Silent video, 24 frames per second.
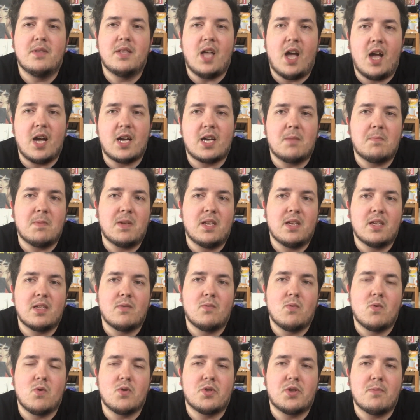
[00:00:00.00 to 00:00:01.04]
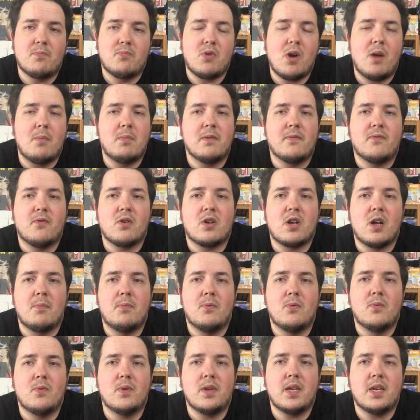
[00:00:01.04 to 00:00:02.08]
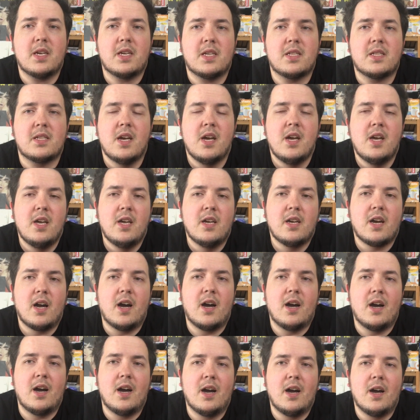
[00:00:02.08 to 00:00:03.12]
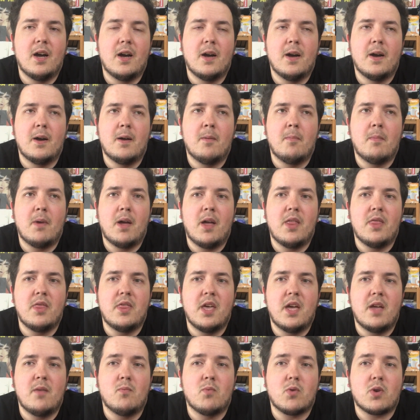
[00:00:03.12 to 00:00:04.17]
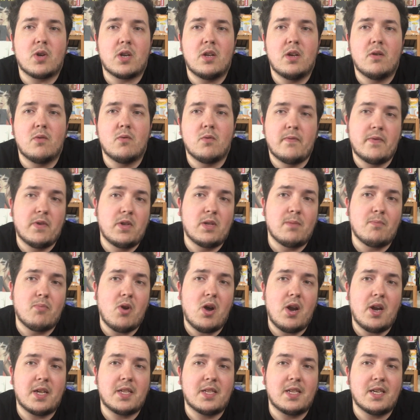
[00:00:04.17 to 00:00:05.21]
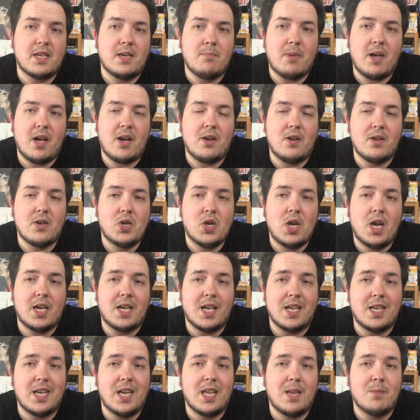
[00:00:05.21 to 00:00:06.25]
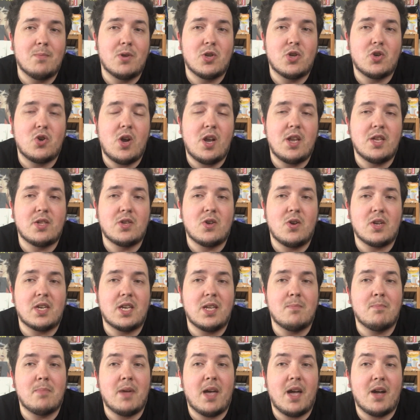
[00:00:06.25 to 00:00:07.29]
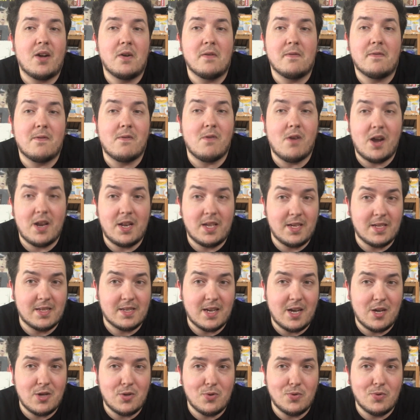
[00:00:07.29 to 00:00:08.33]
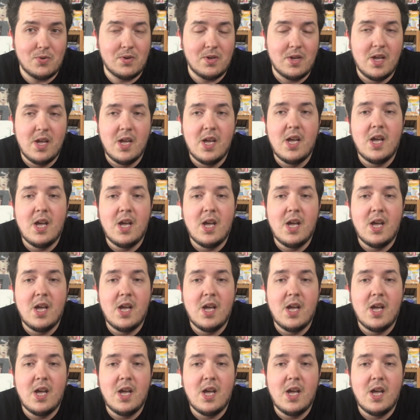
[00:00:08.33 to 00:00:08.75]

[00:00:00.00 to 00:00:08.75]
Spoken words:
Not going to be Is It Worth It, probably for a couple weeks. And then we're going to review some products and get back on track. Again, I'm going to try to start getting back on Friday's schedule.